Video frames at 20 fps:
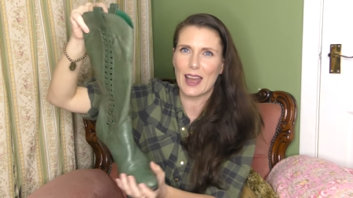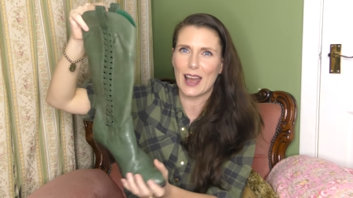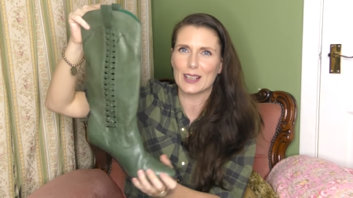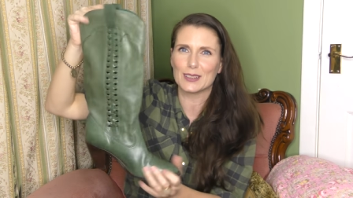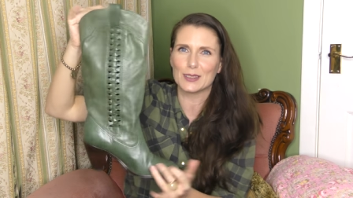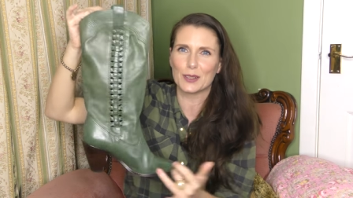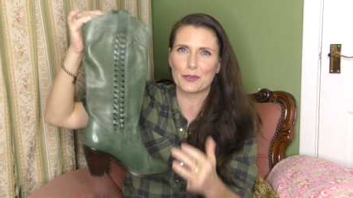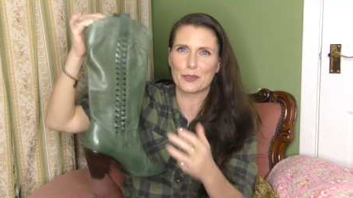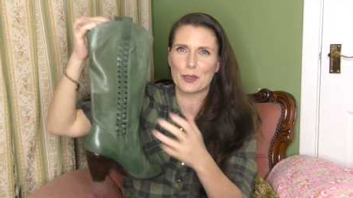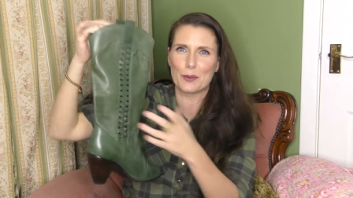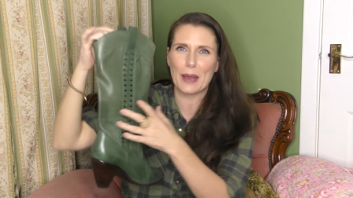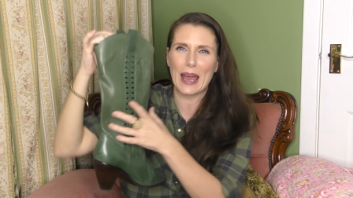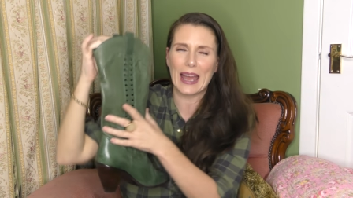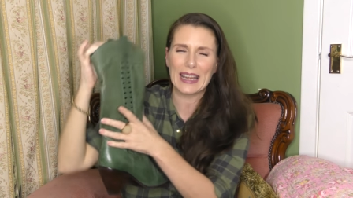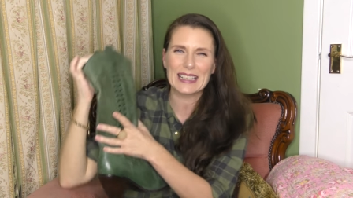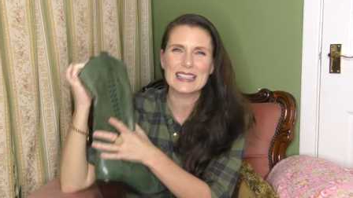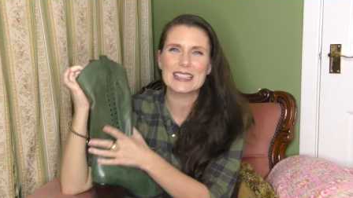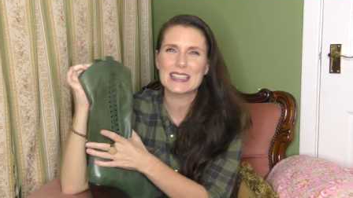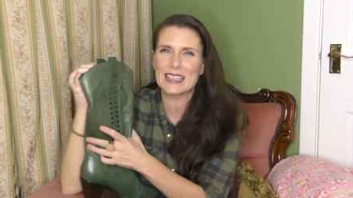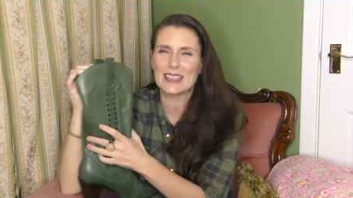I love them. I
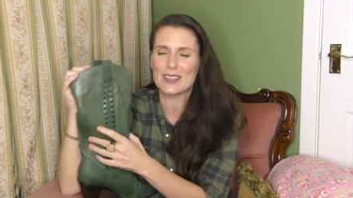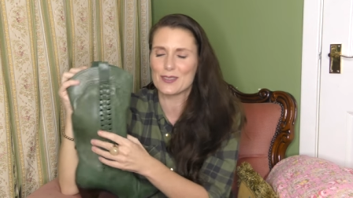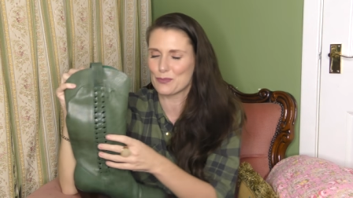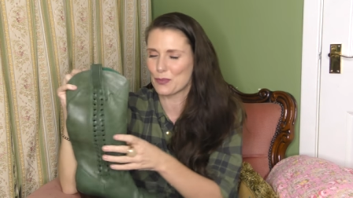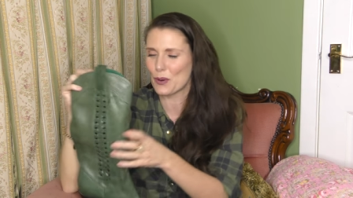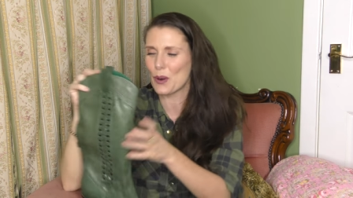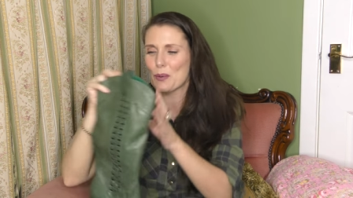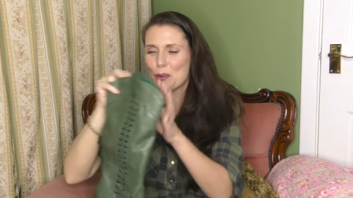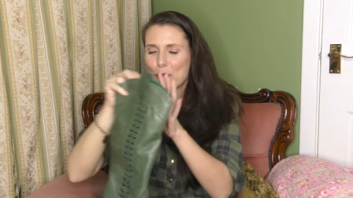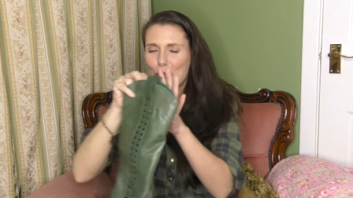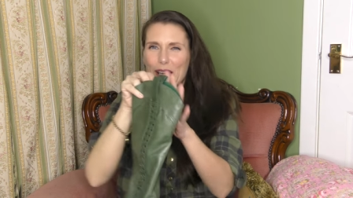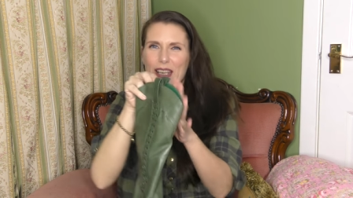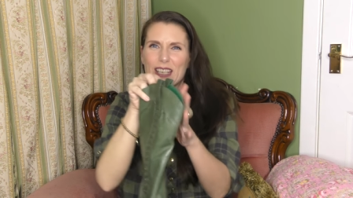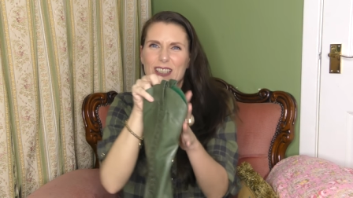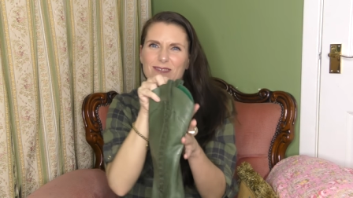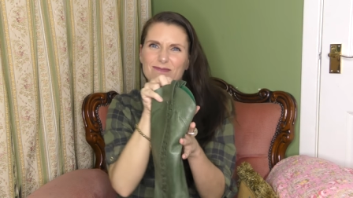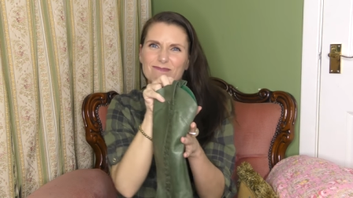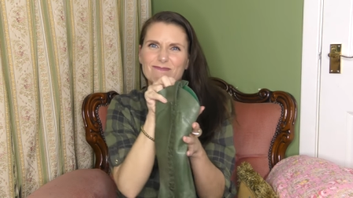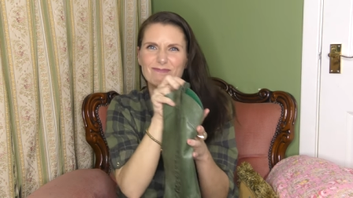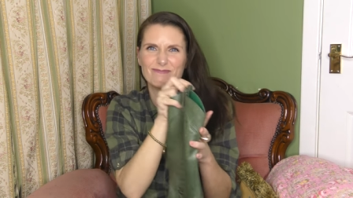can see
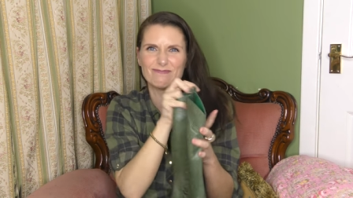probably